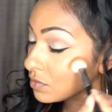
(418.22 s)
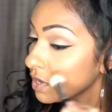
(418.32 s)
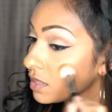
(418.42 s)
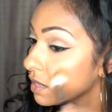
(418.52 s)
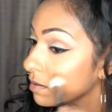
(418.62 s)

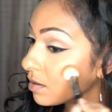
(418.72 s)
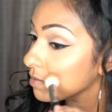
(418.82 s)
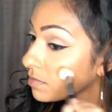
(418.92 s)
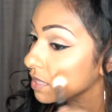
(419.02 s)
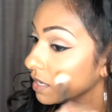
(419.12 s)
and then
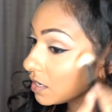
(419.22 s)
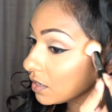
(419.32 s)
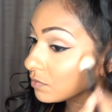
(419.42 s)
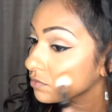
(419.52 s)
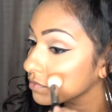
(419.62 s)
I'm
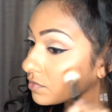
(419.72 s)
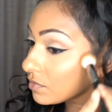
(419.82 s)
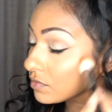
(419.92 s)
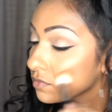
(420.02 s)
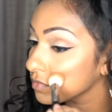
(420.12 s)
blending.
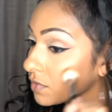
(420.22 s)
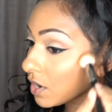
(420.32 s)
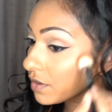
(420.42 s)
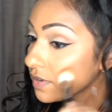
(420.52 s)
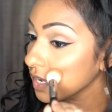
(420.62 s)

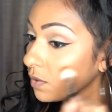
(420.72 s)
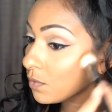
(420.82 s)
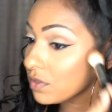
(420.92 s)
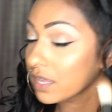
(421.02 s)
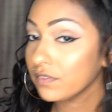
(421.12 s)
Curving it
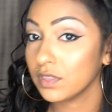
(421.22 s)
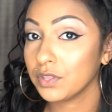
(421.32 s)
will give the